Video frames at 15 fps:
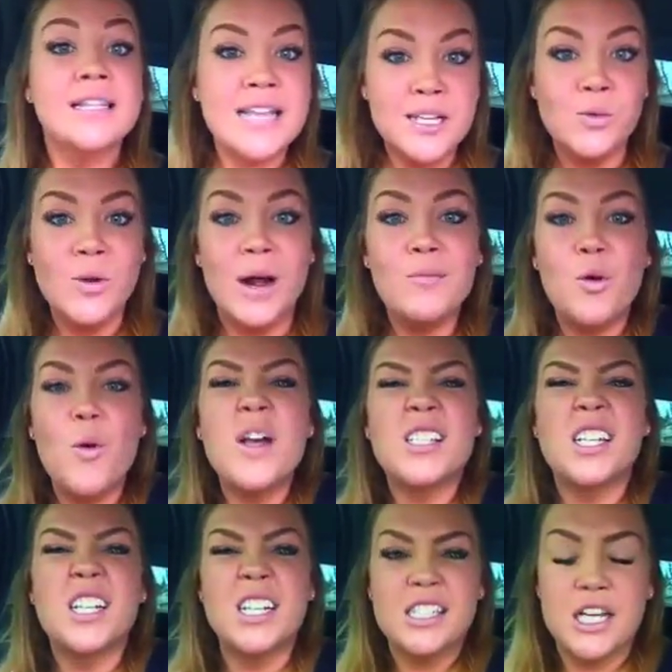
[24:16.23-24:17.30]
That's what I'm going
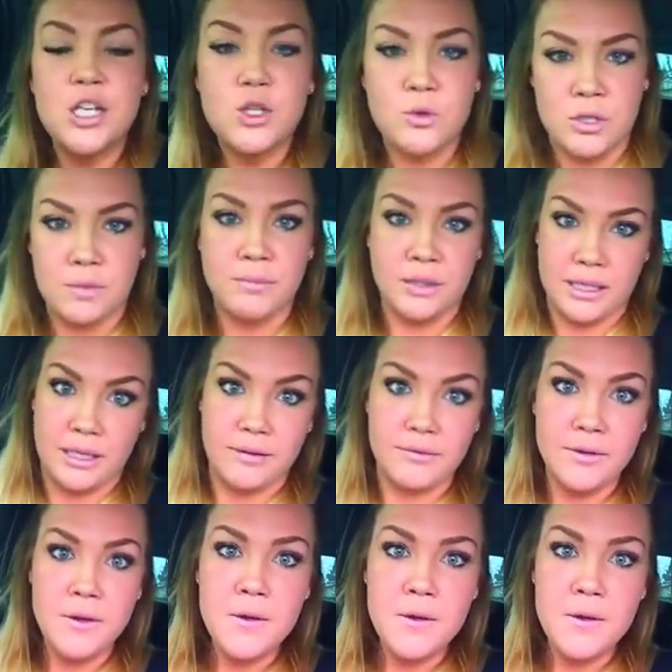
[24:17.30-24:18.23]
to continue to believe.